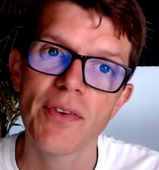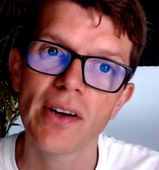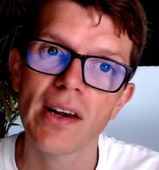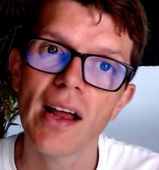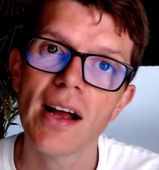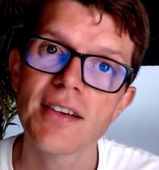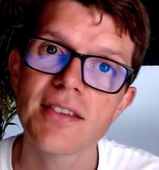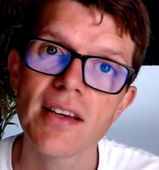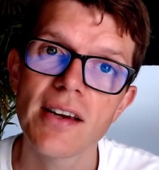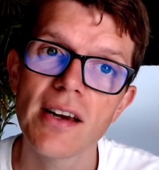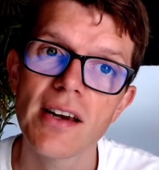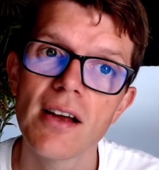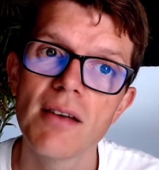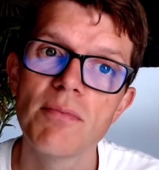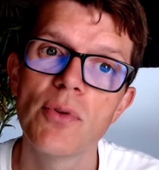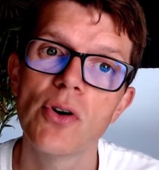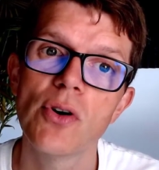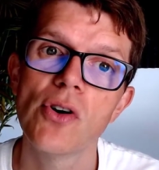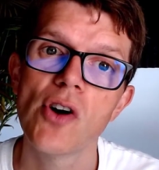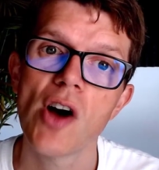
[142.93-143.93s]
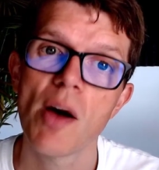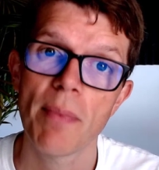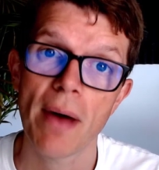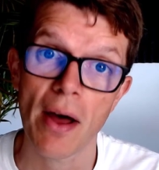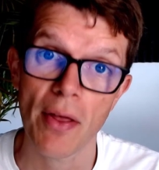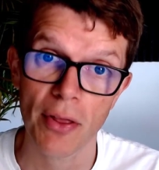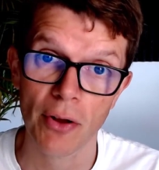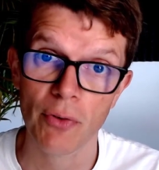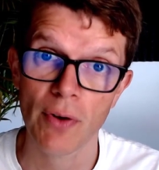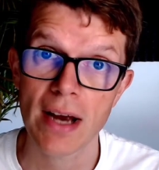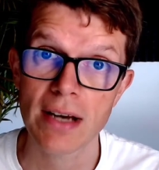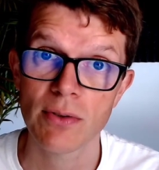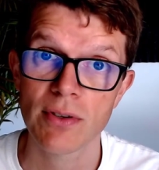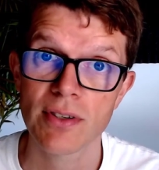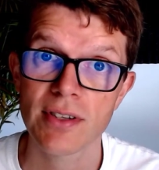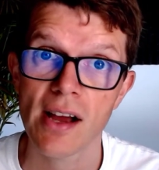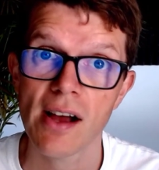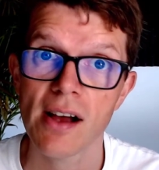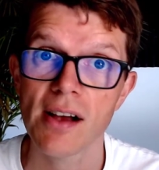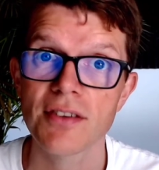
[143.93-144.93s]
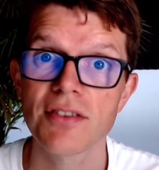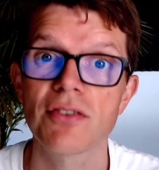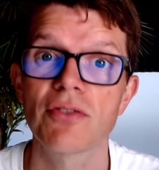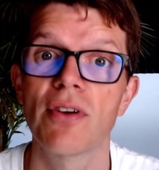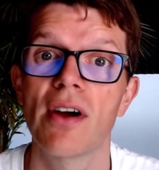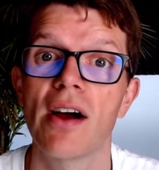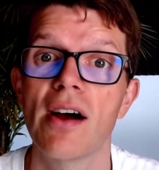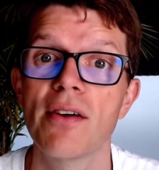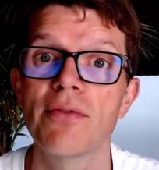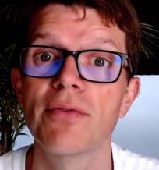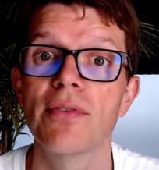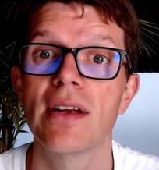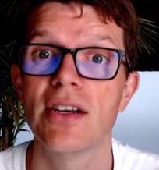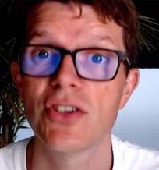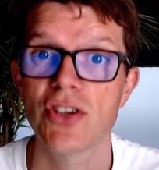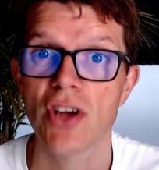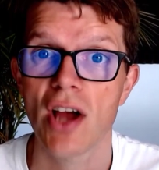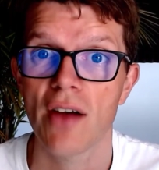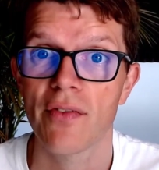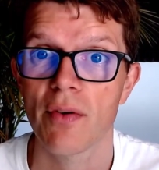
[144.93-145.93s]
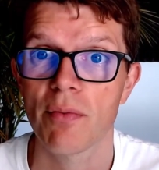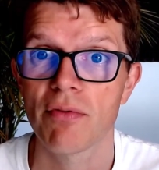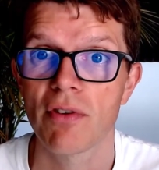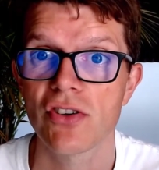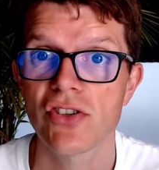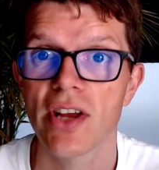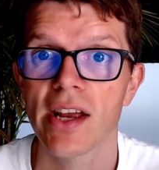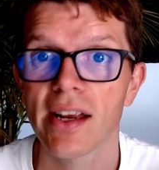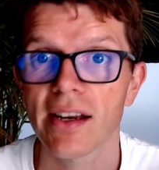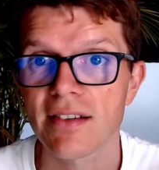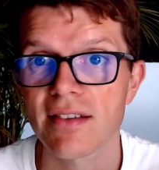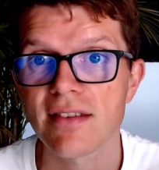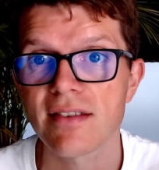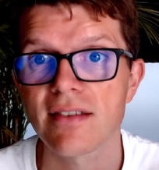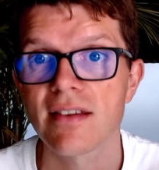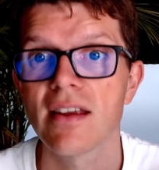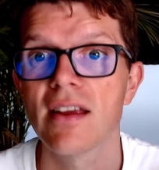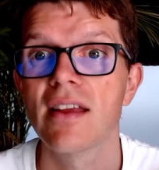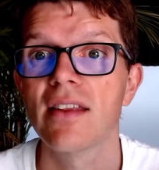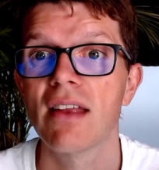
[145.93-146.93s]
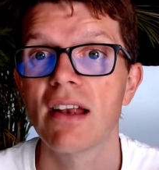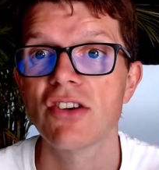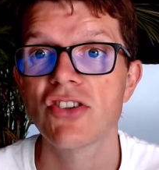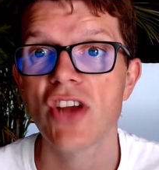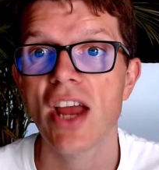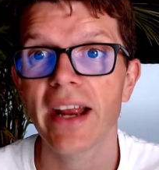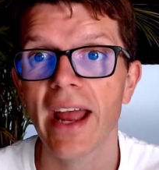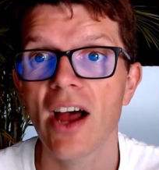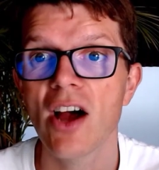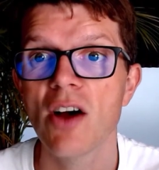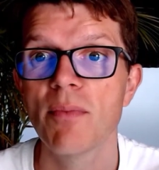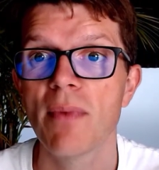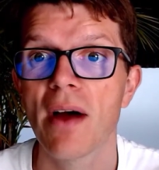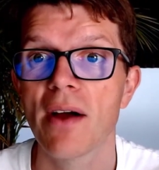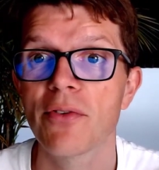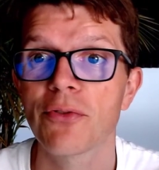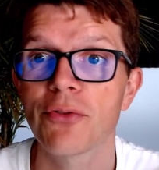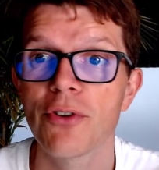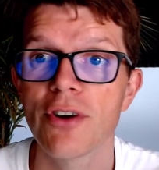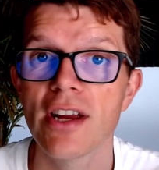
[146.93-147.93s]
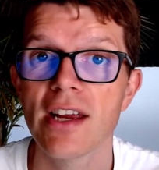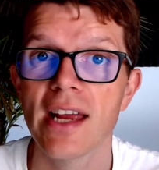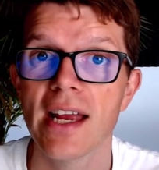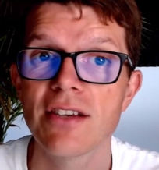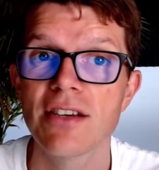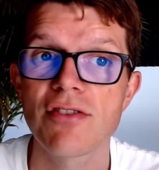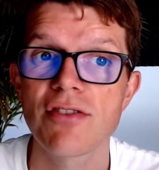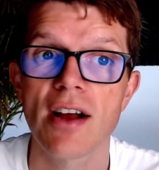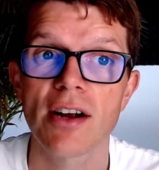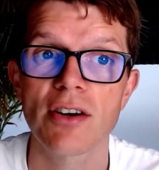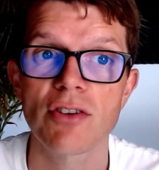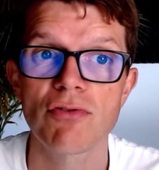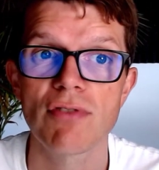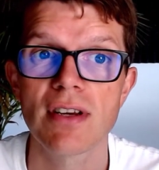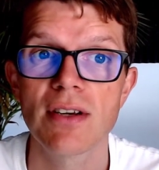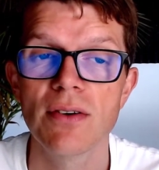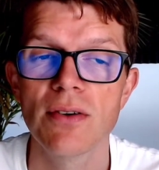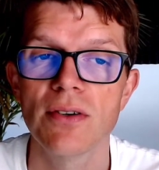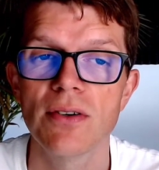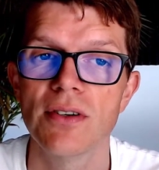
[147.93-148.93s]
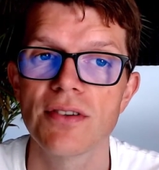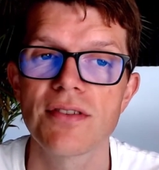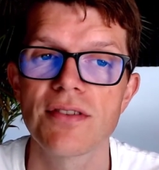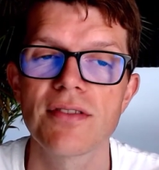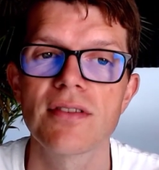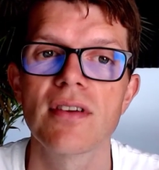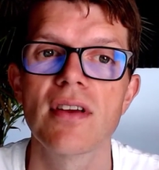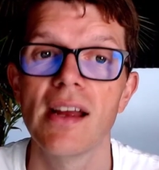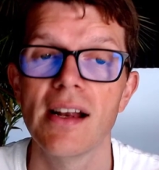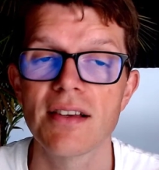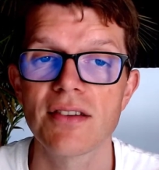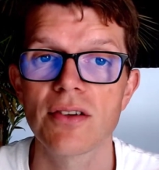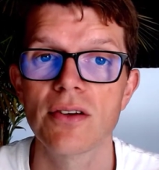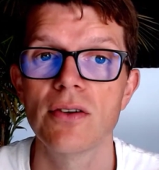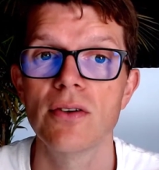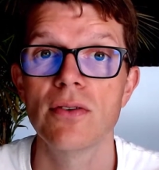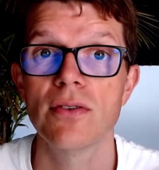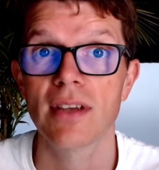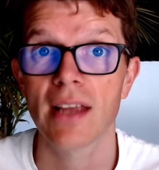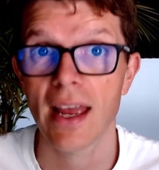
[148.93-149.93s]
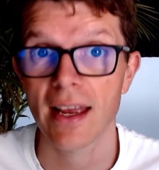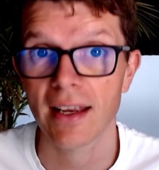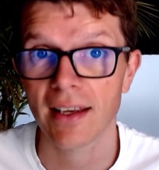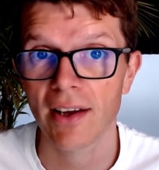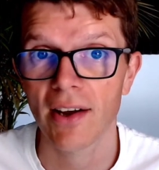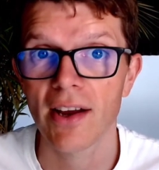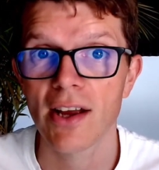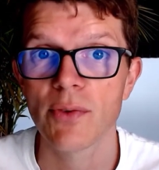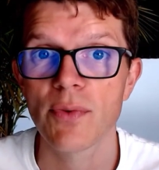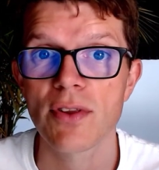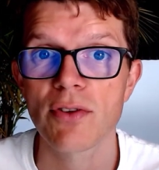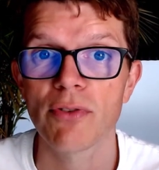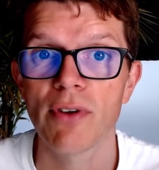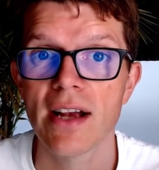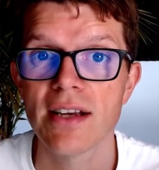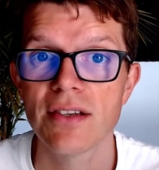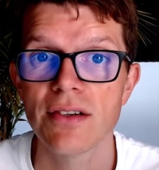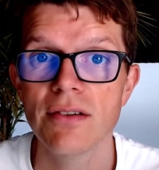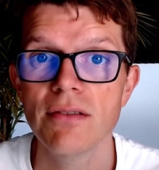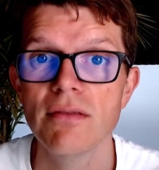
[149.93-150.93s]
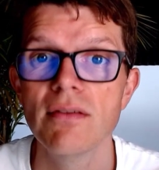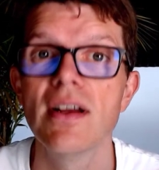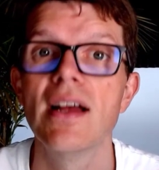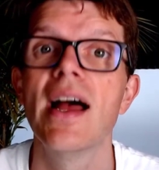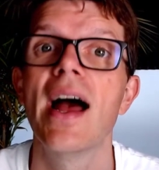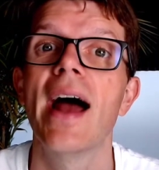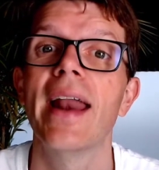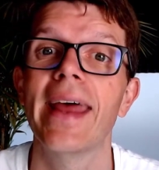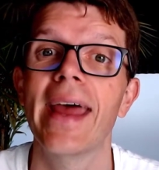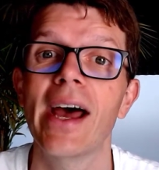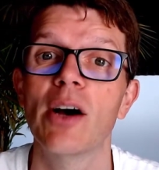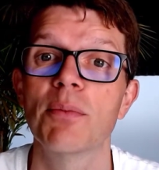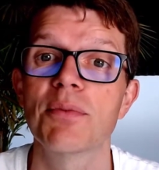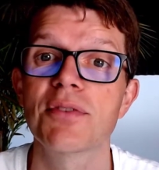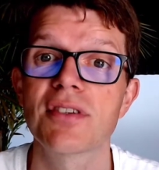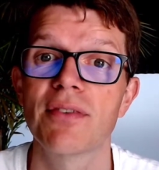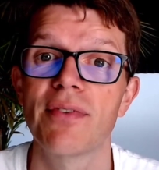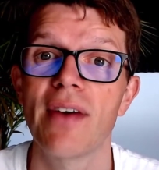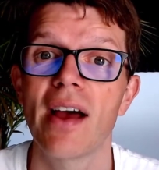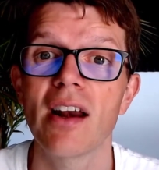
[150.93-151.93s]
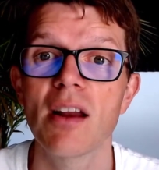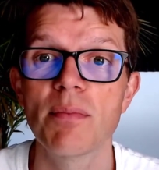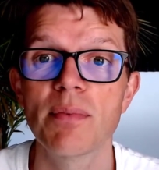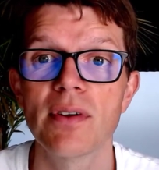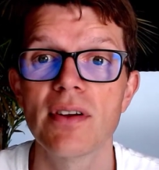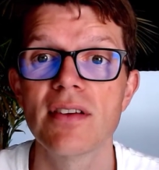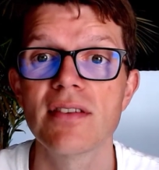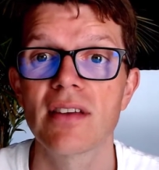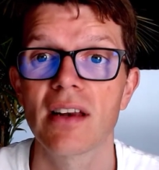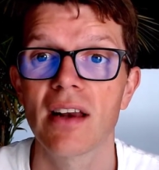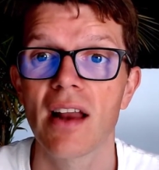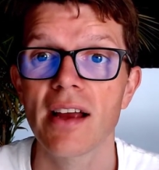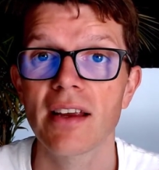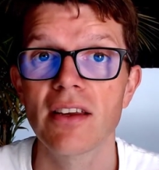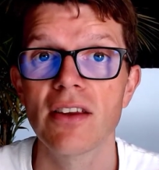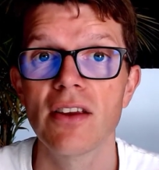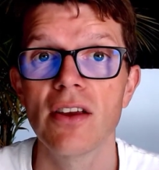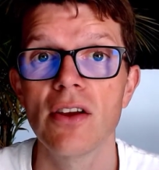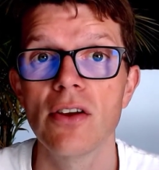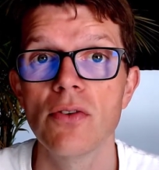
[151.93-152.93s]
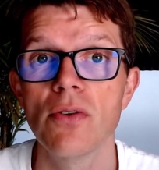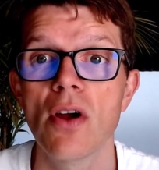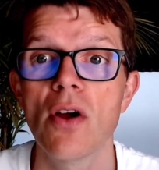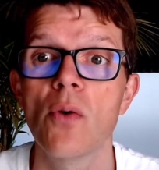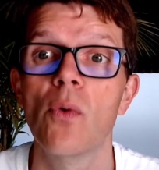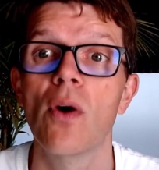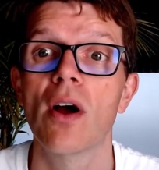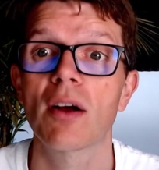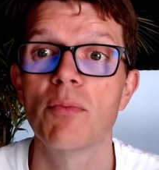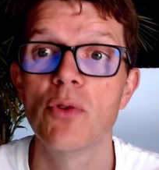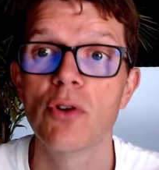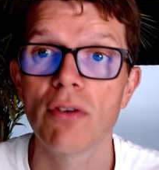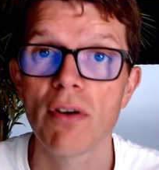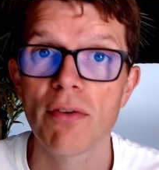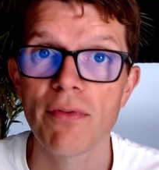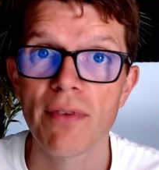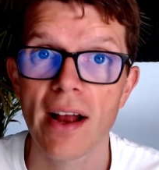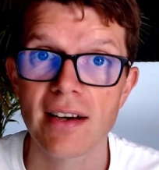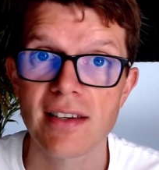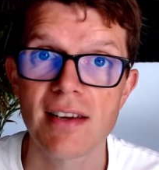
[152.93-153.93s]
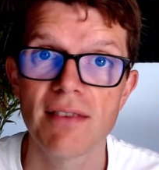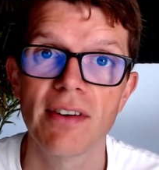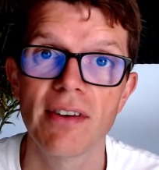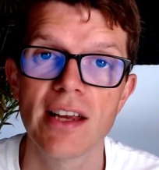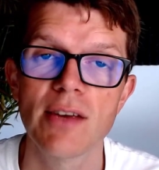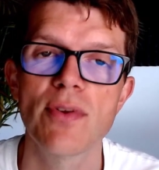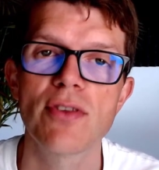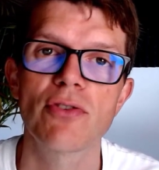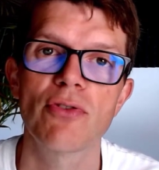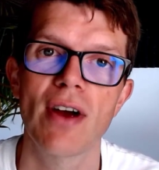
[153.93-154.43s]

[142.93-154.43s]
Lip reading: you'd like to learn more about the Gradle task graph in Java projects, then check out my free introductory course. It's called Get Going with Gradle, and it helps developers like you work more effectively with